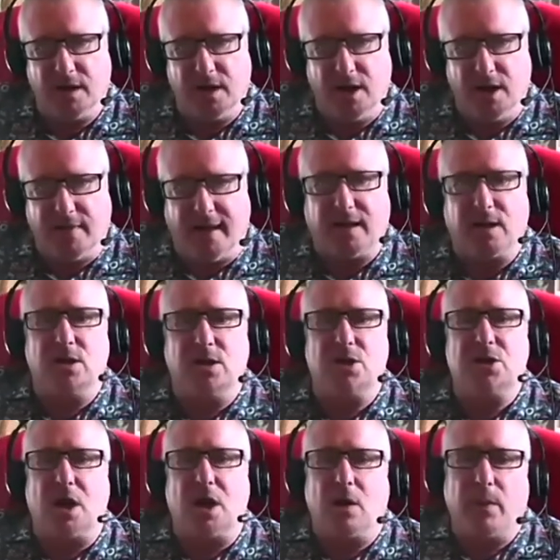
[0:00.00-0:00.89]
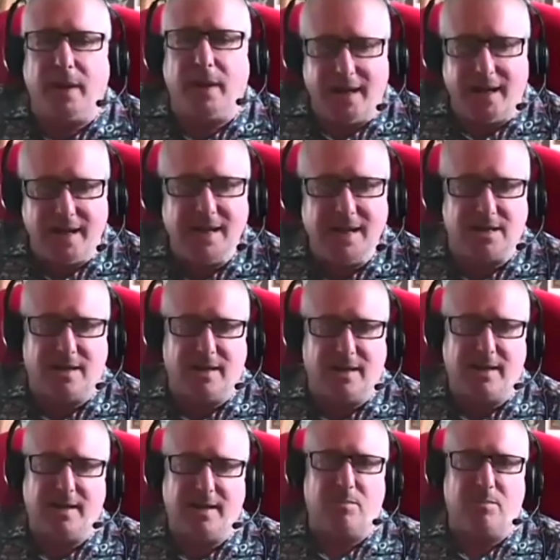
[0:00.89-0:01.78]
That could so
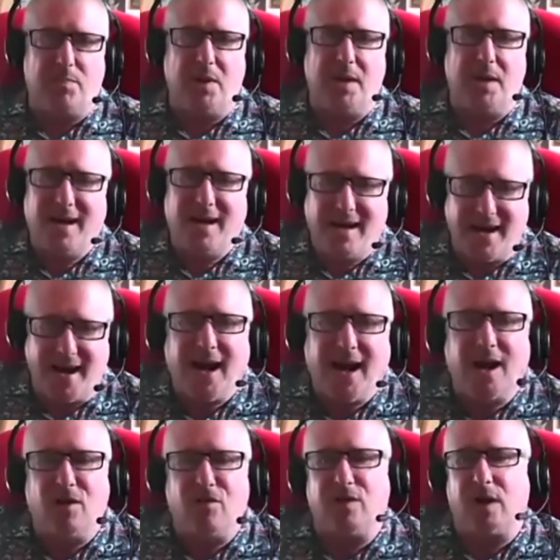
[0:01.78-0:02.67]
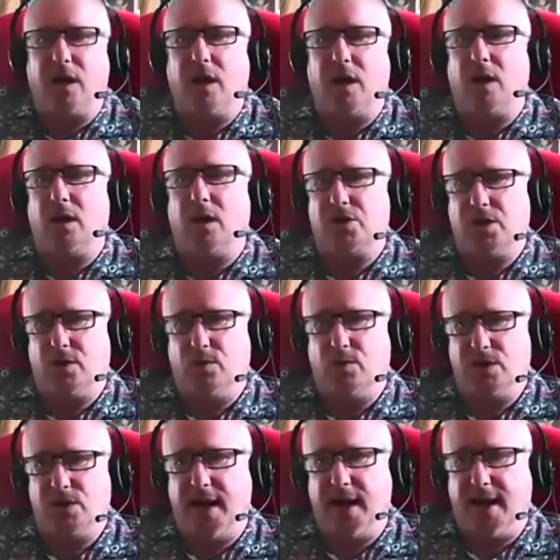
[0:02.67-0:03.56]
easily be nav class
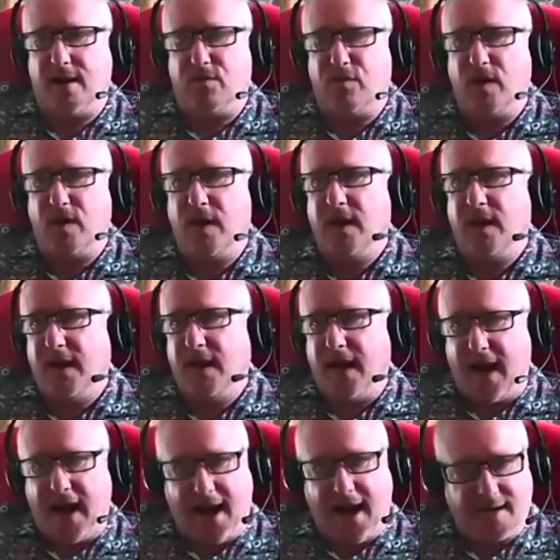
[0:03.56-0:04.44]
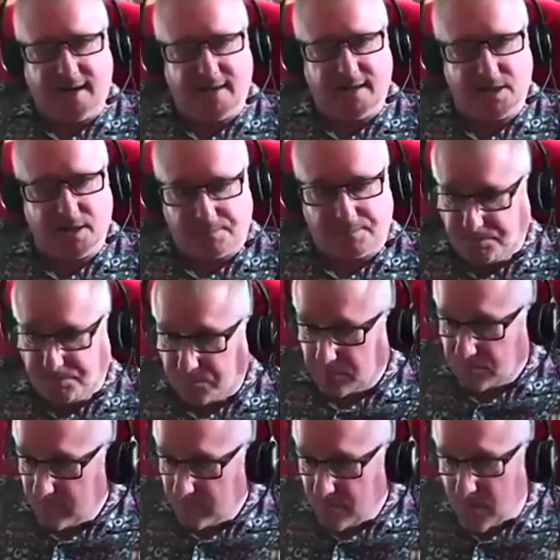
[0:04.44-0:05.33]
equals nav, and
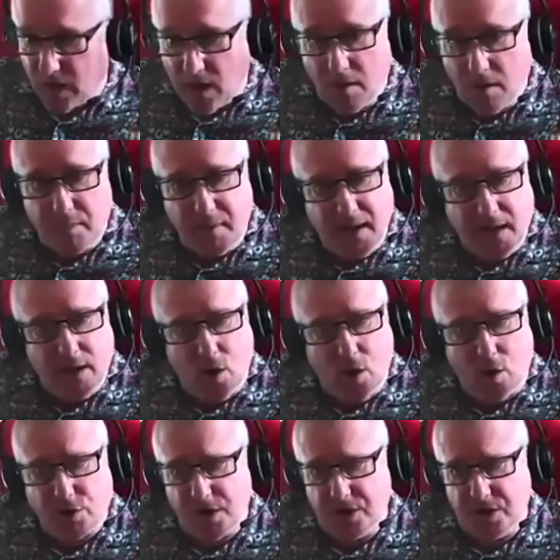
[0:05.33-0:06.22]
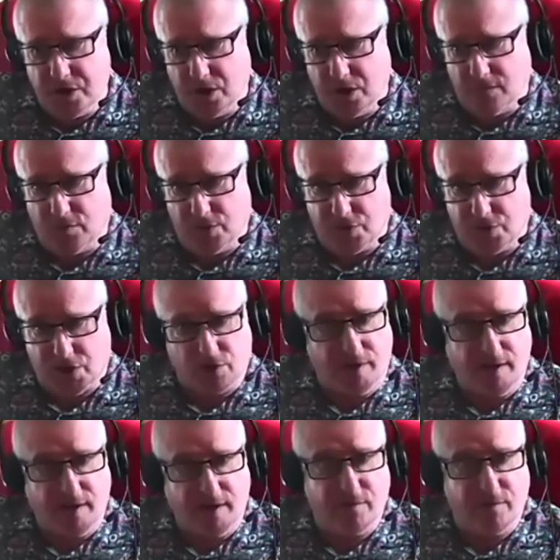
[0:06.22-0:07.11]
be a lot easier for a
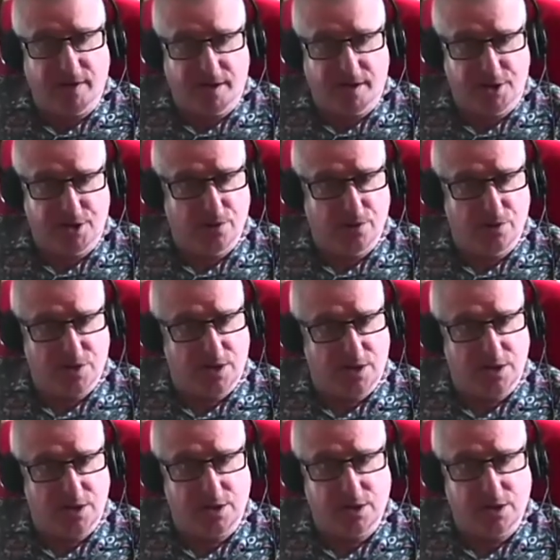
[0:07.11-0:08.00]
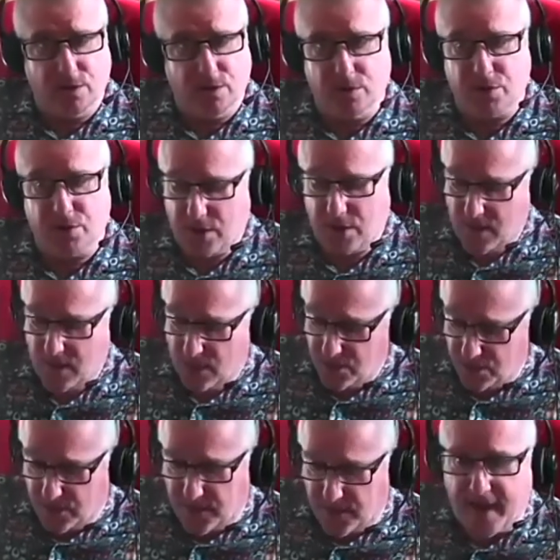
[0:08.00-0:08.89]
screen reader user to use.
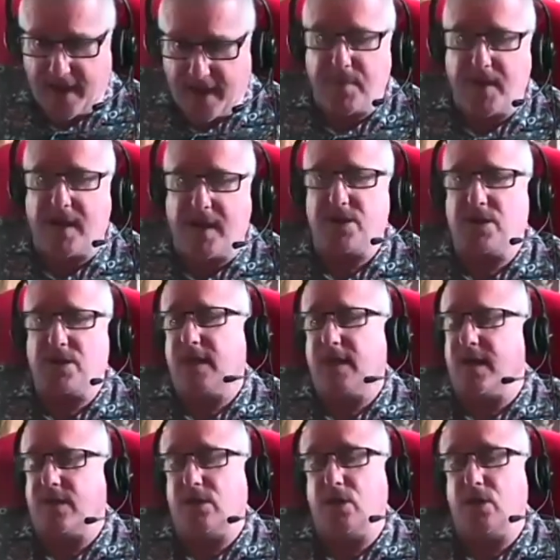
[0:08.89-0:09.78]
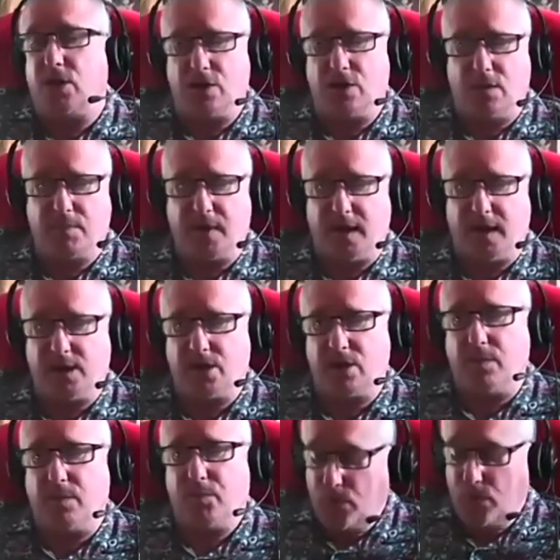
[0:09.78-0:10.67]
So that doesn't pass
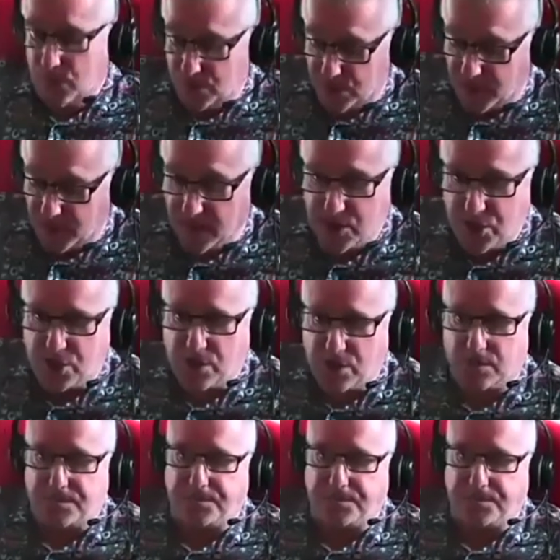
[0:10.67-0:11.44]
the Bruce test.